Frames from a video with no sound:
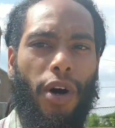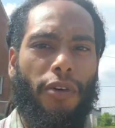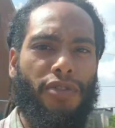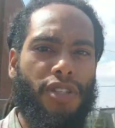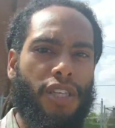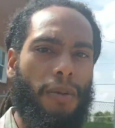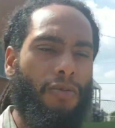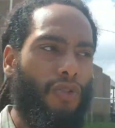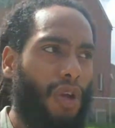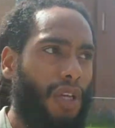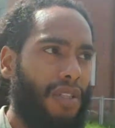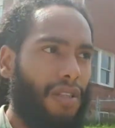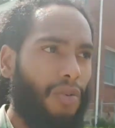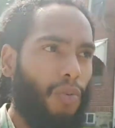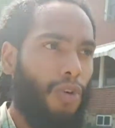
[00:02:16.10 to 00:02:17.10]
of skip
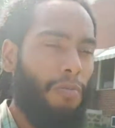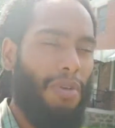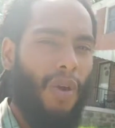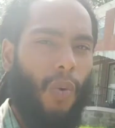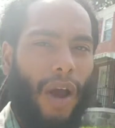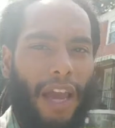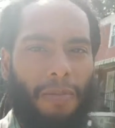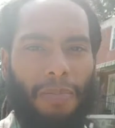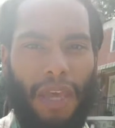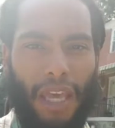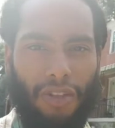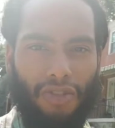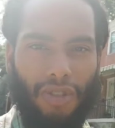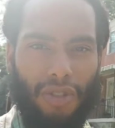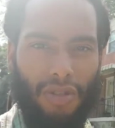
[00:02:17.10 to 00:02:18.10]
tracing will be white
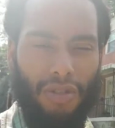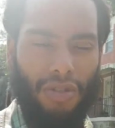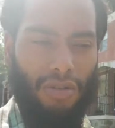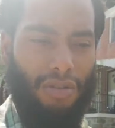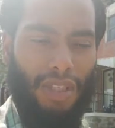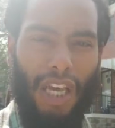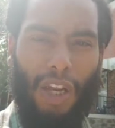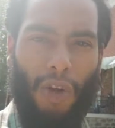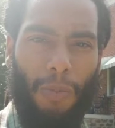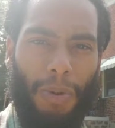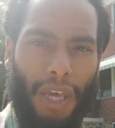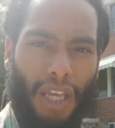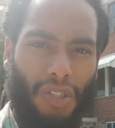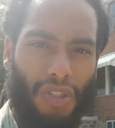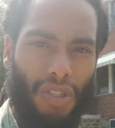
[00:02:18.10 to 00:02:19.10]
pages, yellow
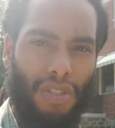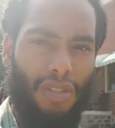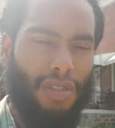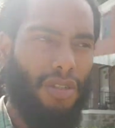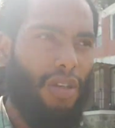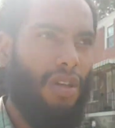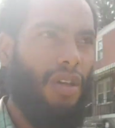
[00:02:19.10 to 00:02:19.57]
pages,